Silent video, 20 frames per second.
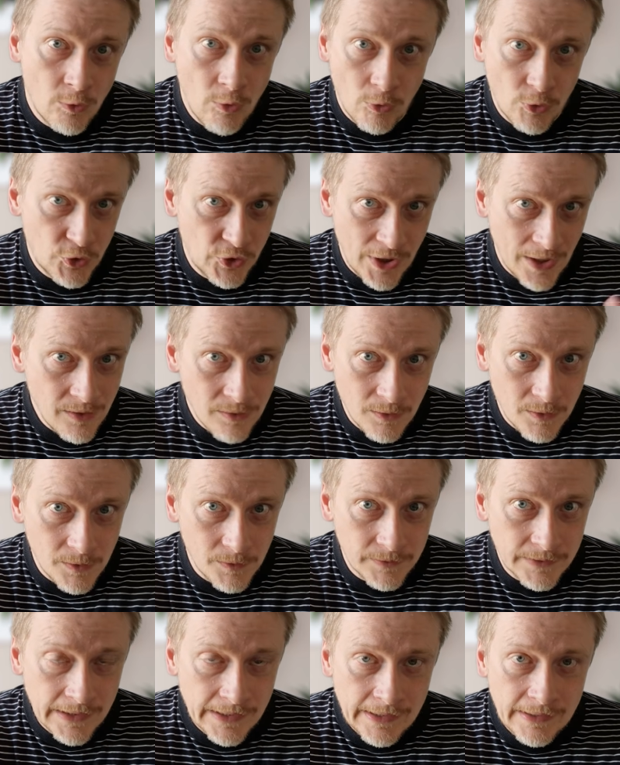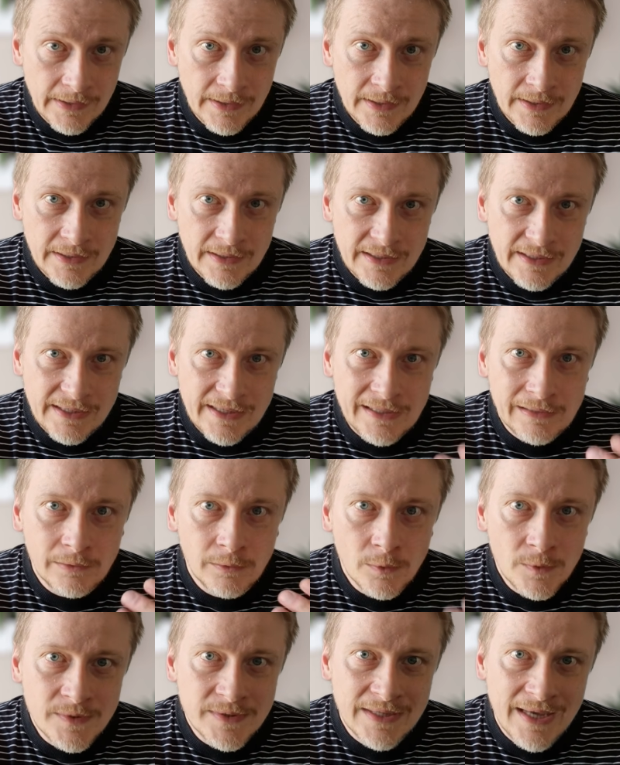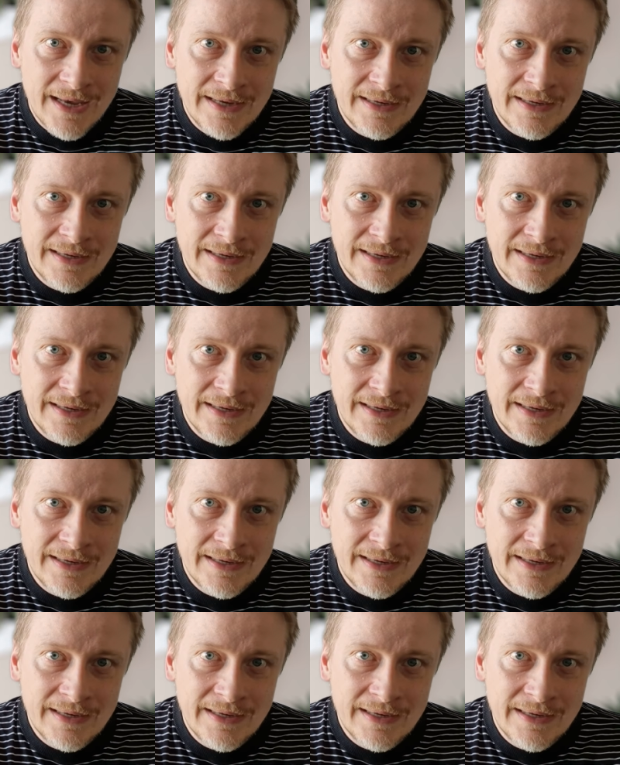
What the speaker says: raw shellcode, it looks